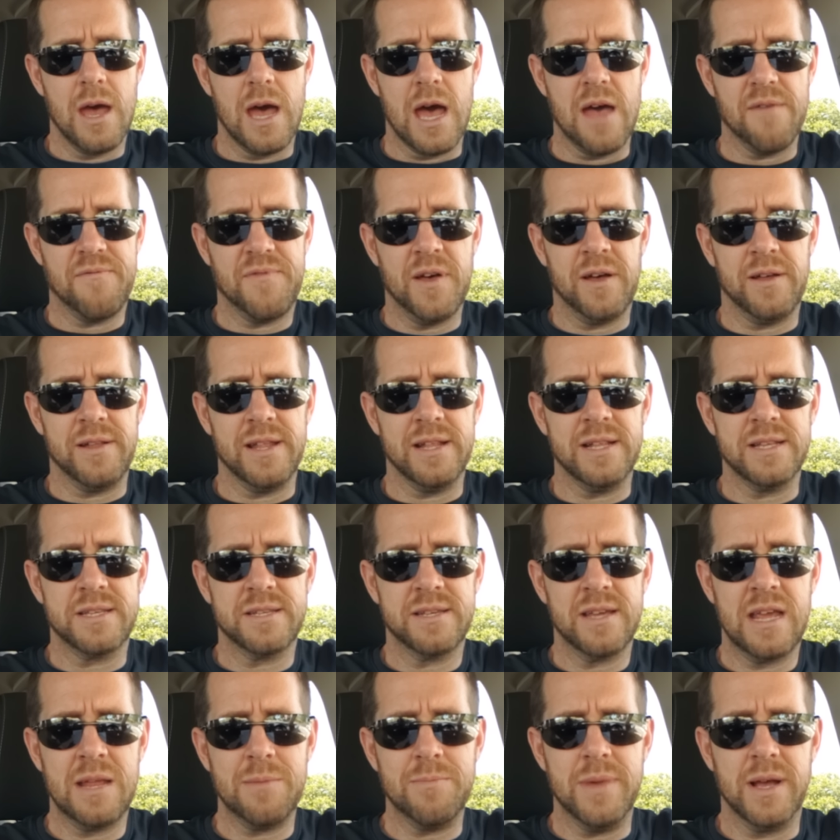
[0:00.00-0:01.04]
I felt an
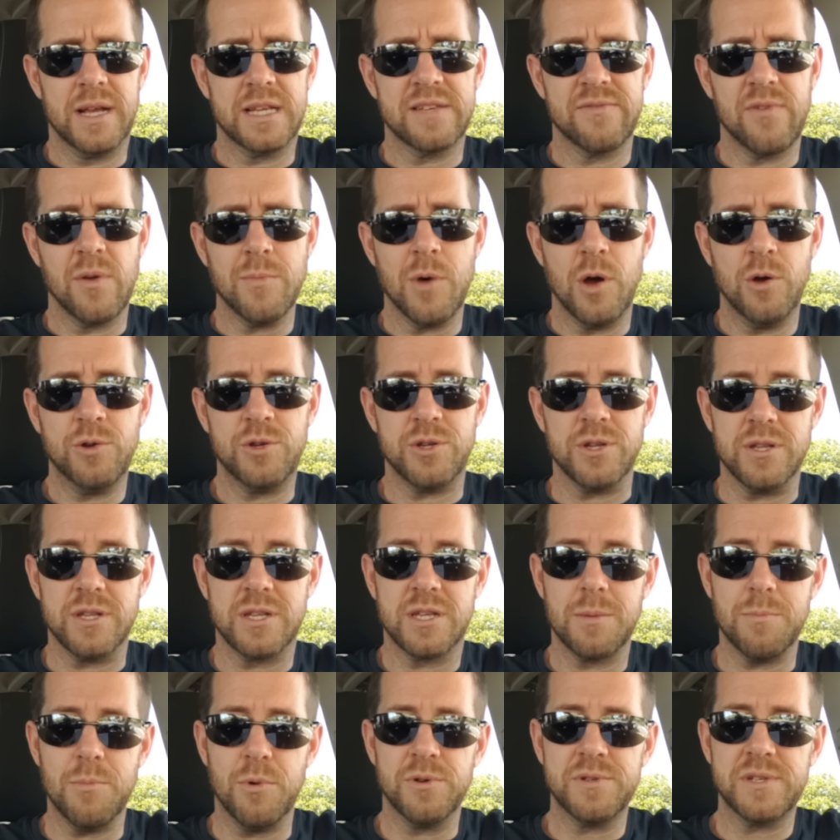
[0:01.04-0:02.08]
insane mix of
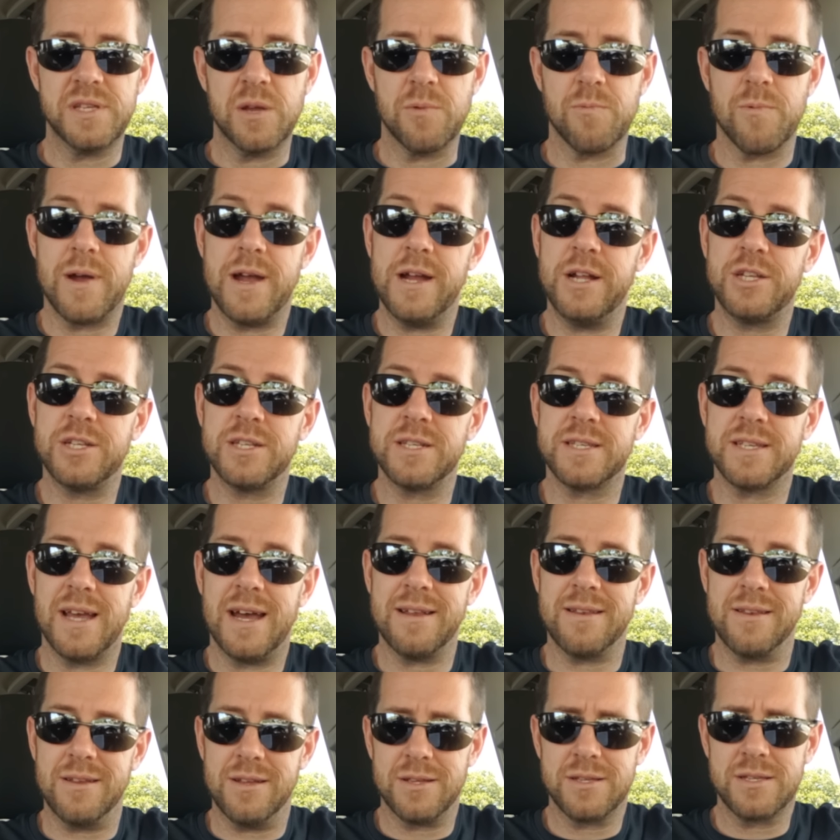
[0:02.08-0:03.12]
emotions, mostly rage and
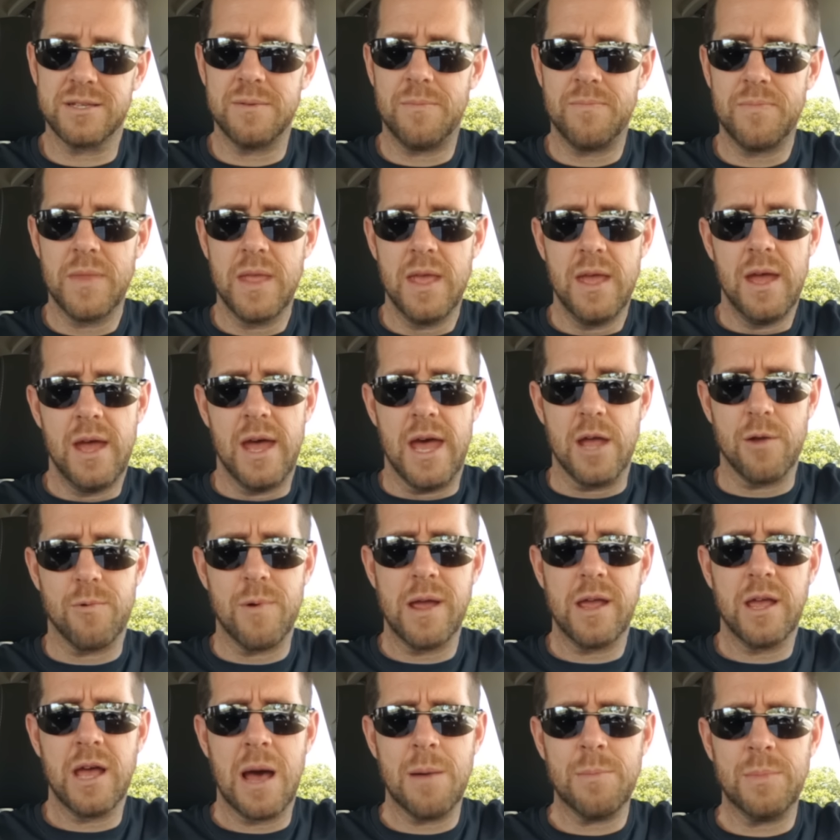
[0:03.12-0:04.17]
sadness. A
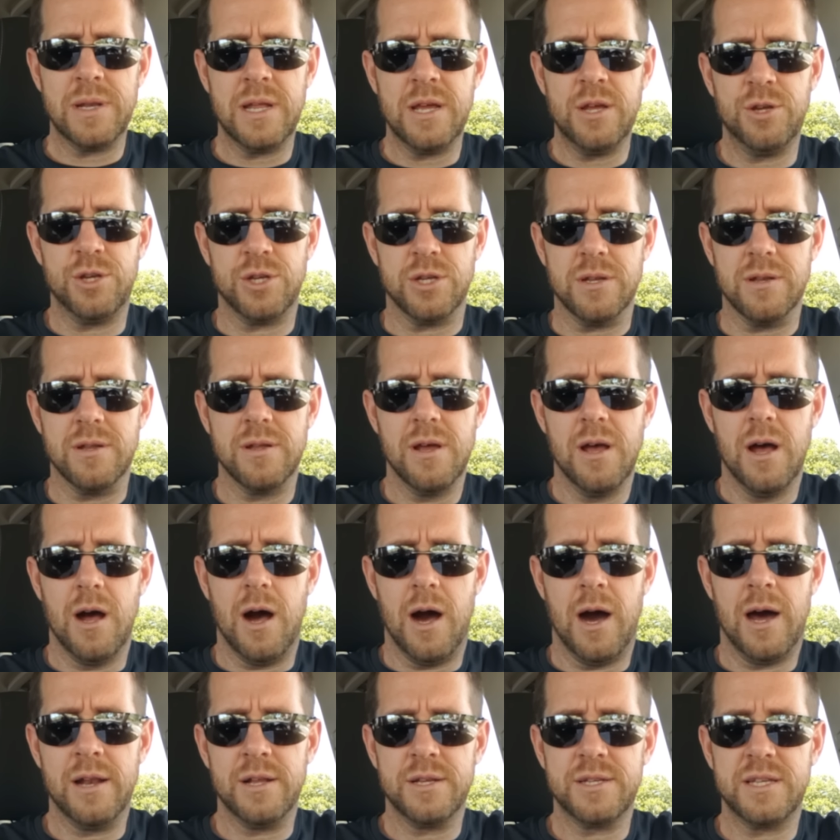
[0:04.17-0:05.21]
great combination.
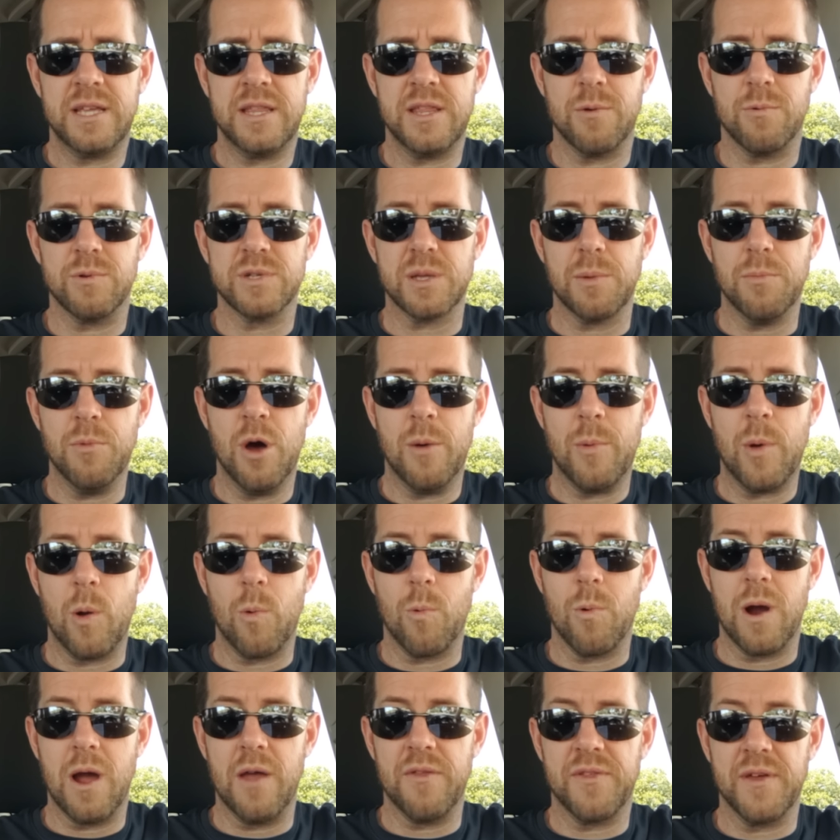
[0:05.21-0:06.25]
Honestly, there was a moment
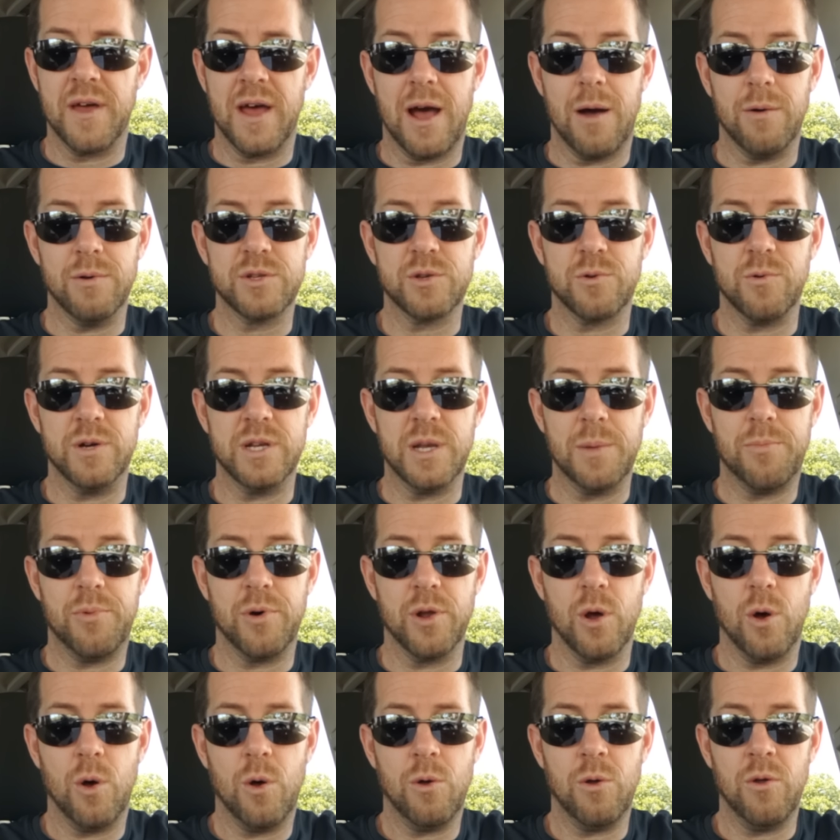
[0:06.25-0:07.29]
where I thought I was going to put
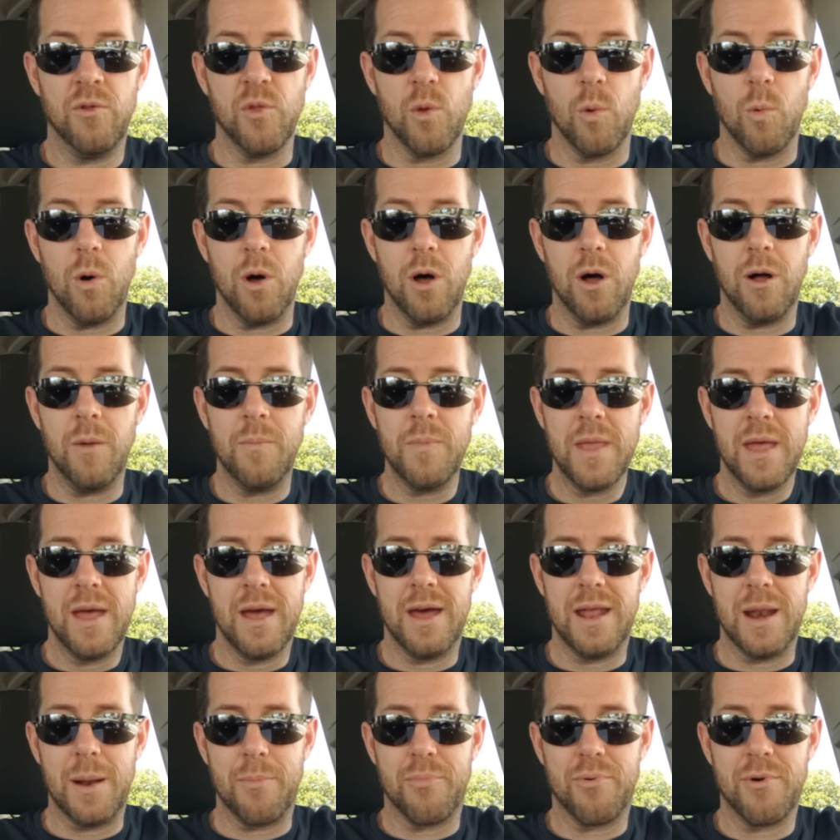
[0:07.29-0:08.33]
a hole in the wall,
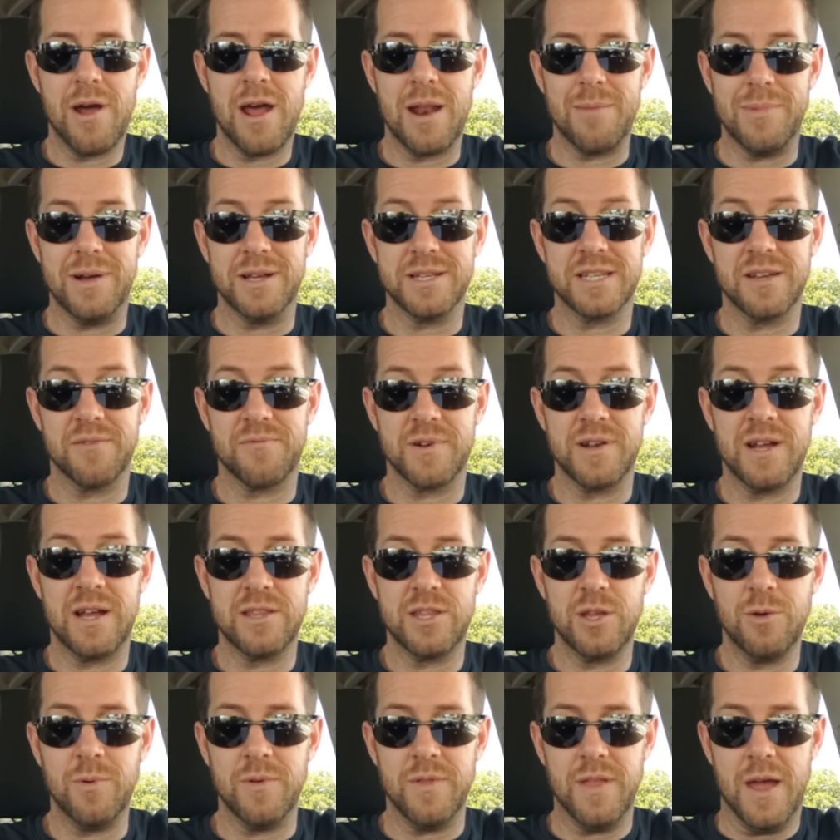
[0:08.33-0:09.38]
and I'm proud of myself for not
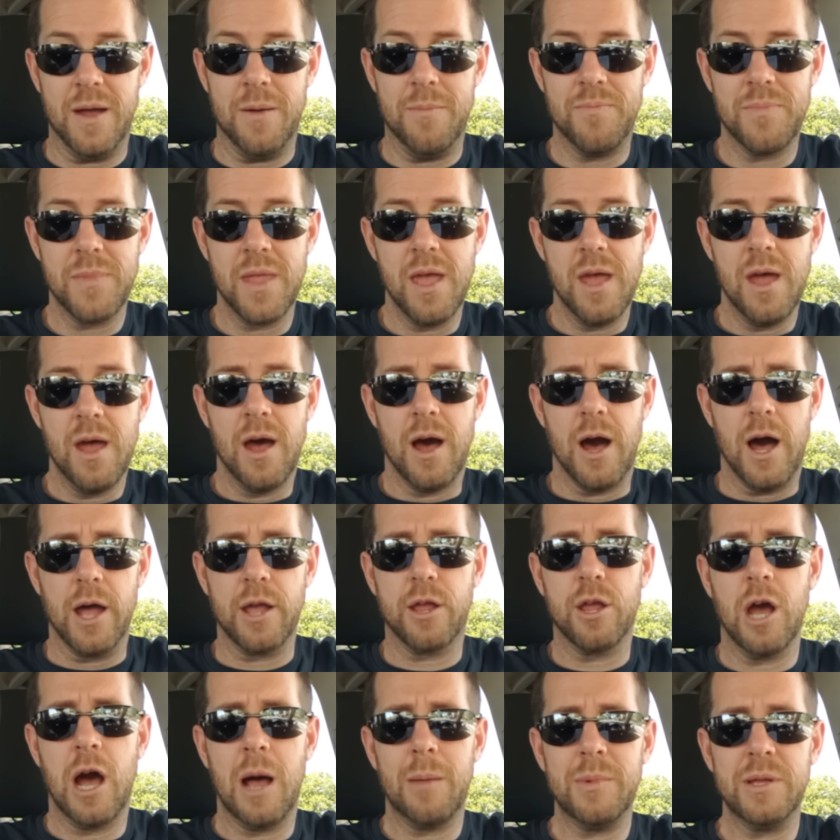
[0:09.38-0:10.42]
doing that. I
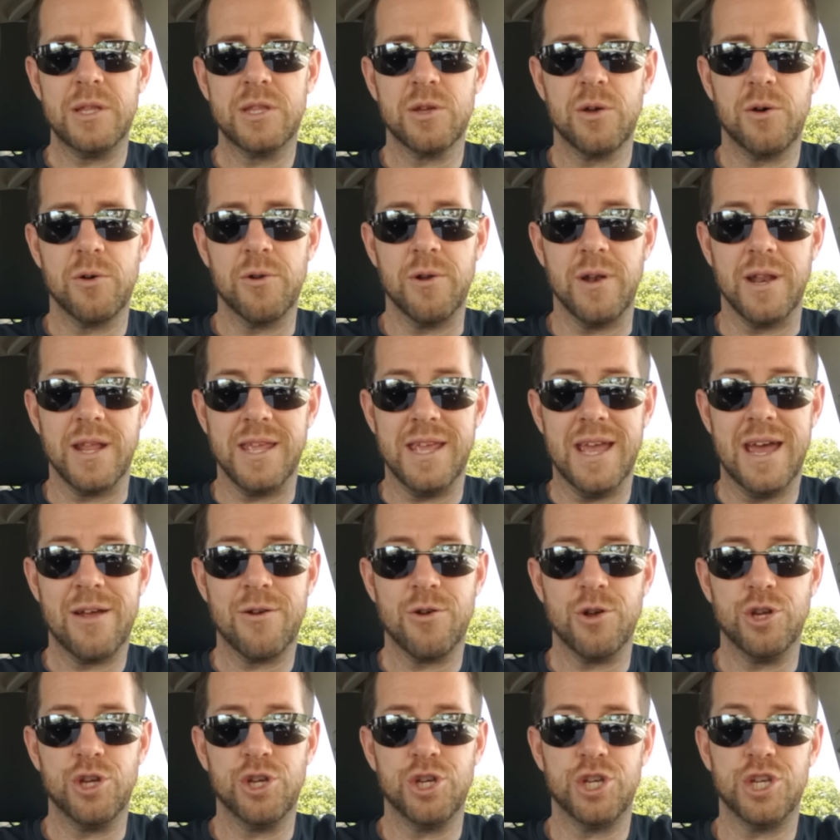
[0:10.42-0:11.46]
calmly told her to get
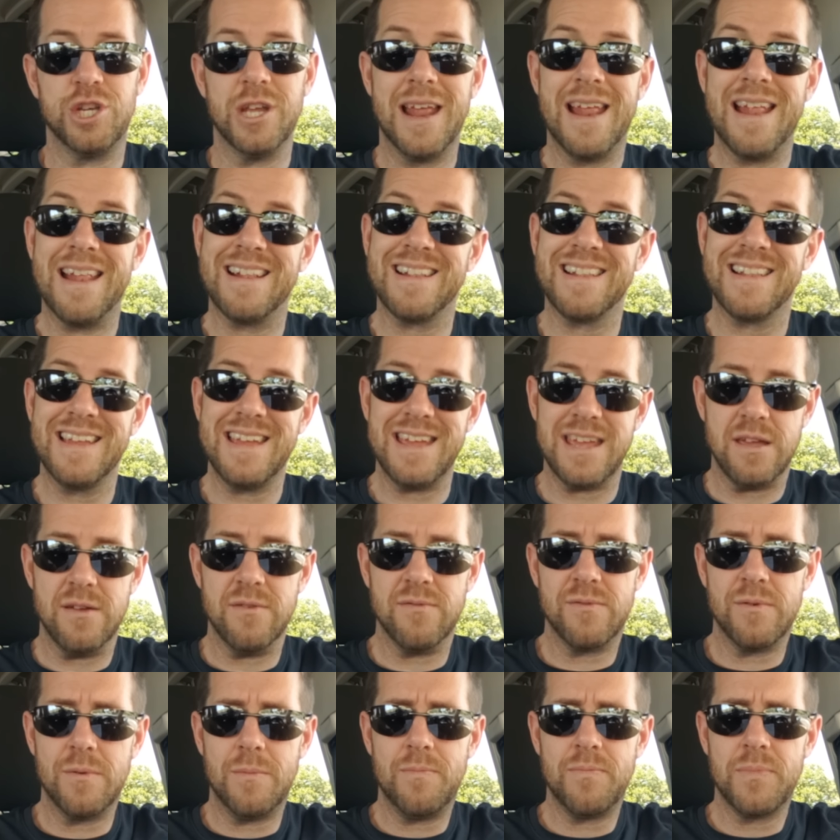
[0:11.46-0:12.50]
her shit and
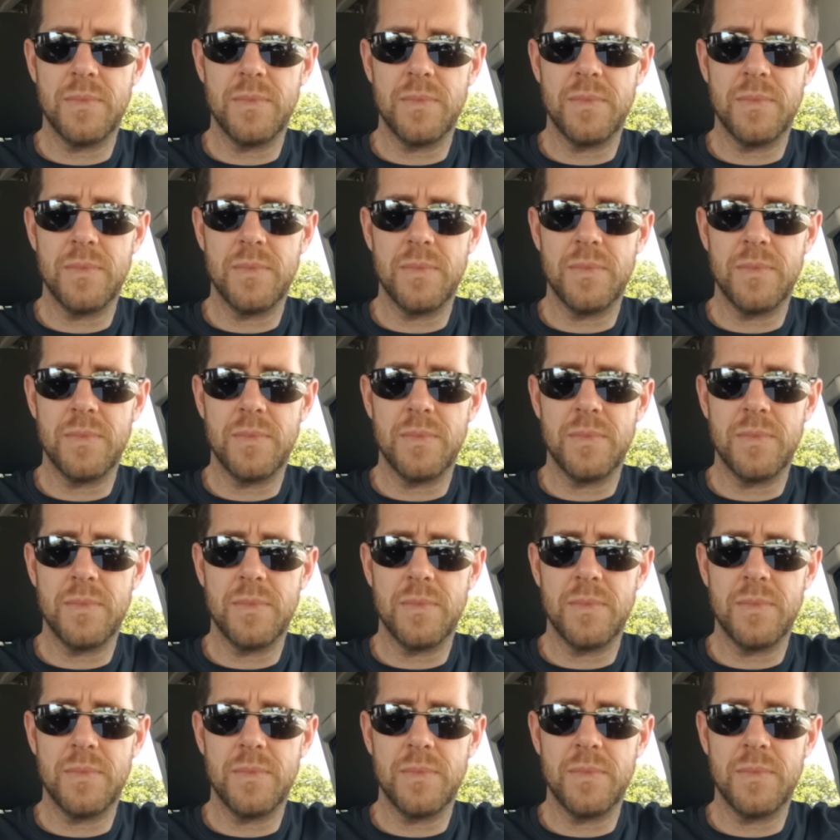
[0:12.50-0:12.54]
leave.